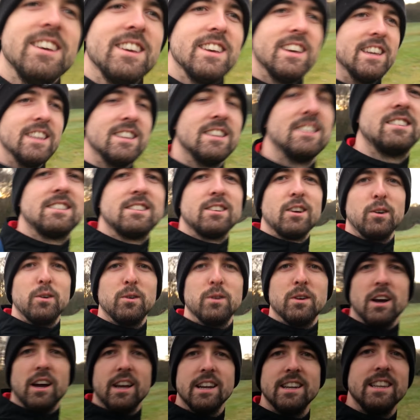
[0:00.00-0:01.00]
It's
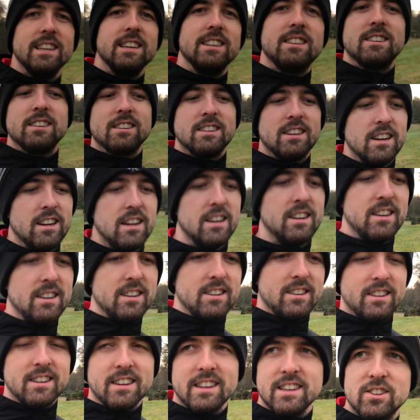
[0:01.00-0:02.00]
so, I need to start
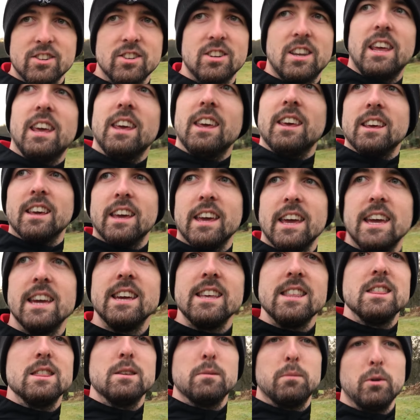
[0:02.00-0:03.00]
just
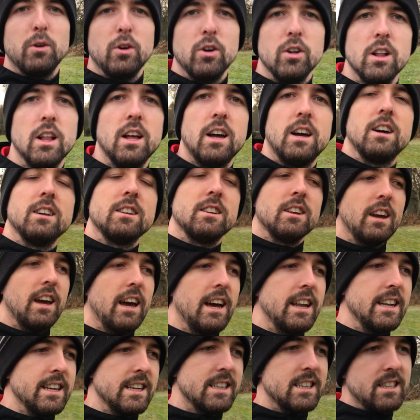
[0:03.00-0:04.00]
hitting the ball harder
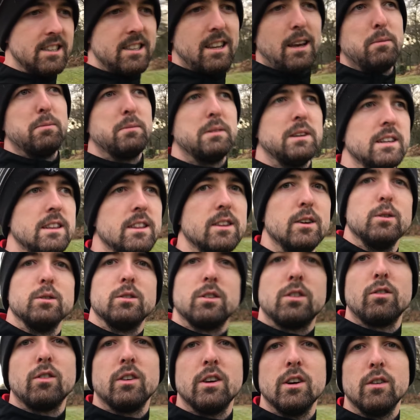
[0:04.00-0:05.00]
and accepting those
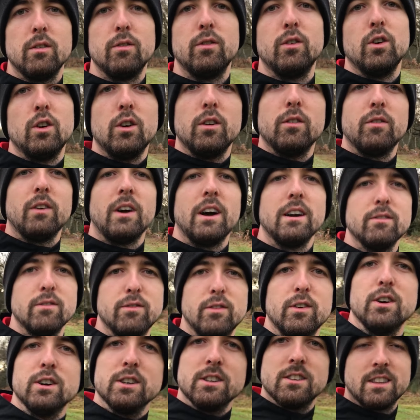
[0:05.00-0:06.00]
3 or 4 or 5
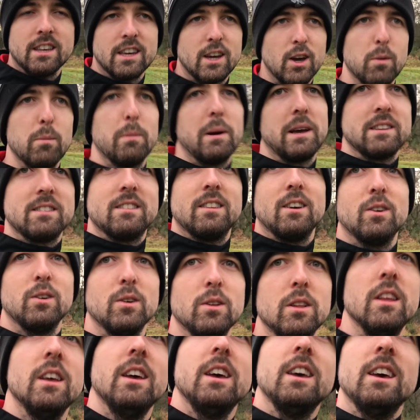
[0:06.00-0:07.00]
footers that go past the hole,
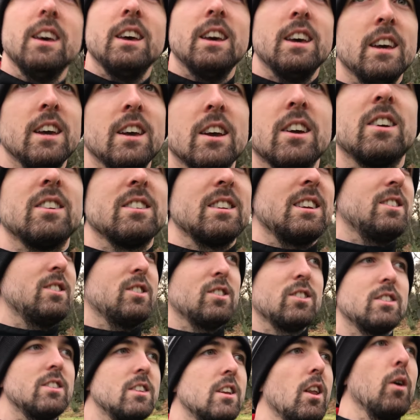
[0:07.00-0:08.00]
because I
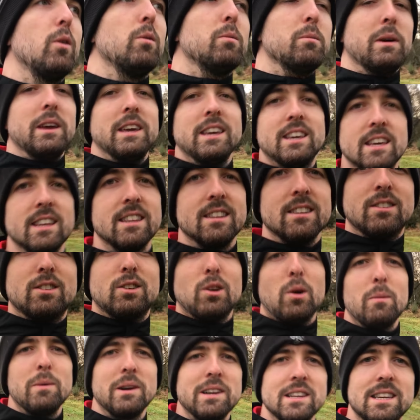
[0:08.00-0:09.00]
just don't make it. There's
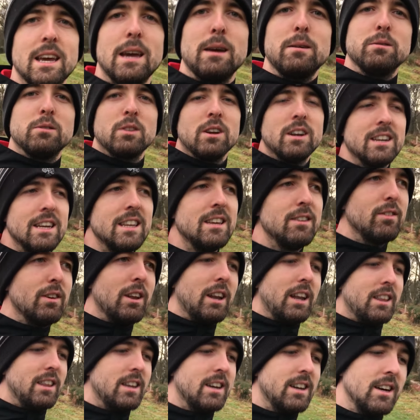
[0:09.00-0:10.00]
so many times I leave it
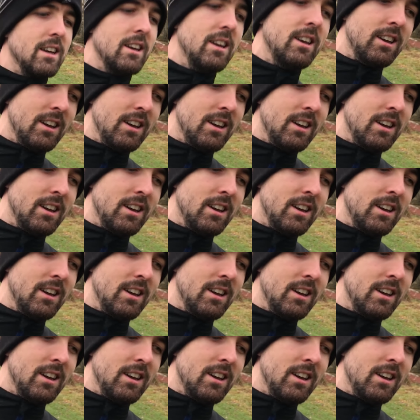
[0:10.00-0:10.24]
like that.